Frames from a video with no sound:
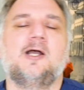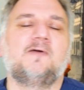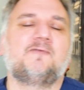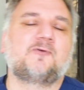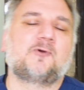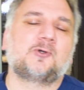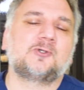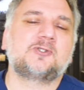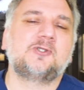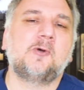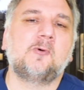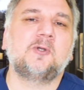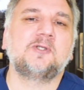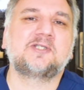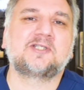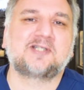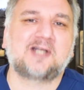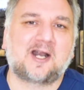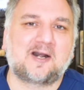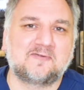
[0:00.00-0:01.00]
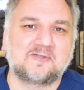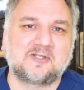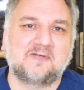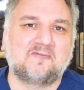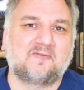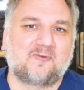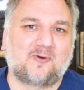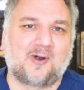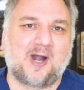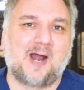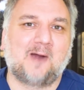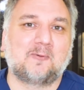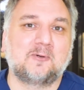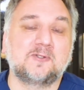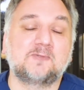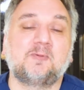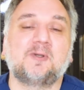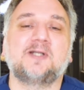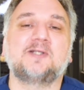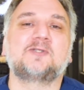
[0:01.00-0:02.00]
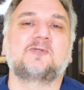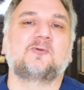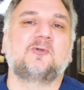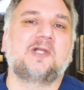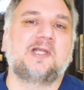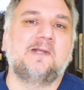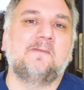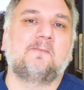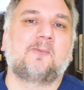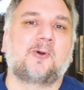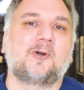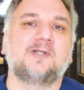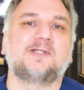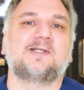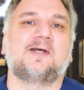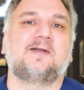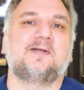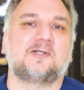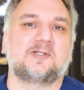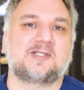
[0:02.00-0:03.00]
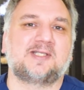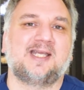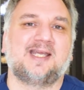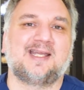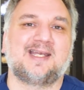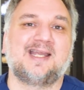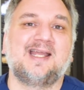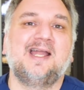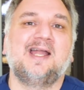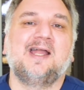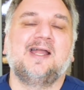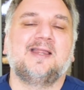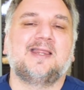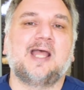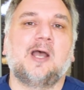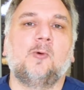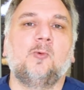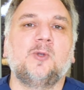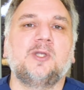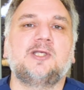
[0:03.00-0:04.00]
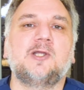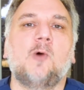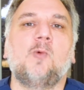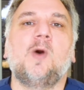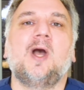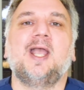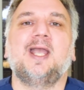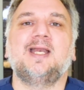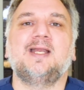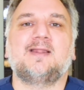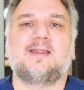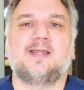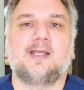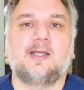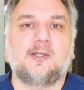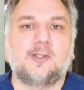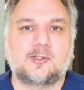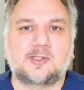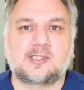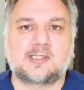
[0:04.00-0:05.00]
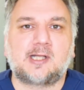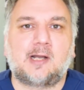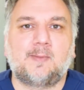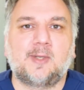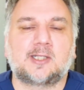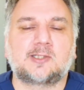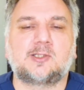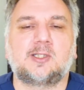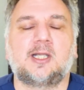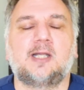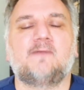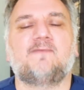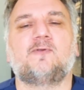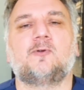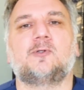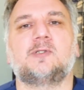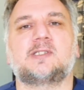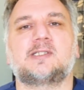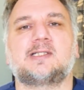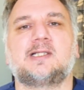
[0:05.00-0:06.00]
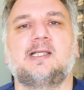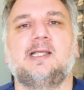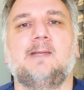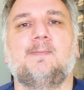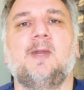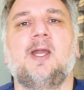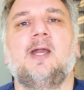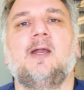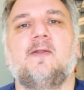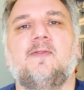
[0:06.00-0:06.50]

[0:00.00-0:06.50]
Of course, no one starves in 4 hours, but it's really important to understand that we don't want anything in your stomach so that if you're asleep,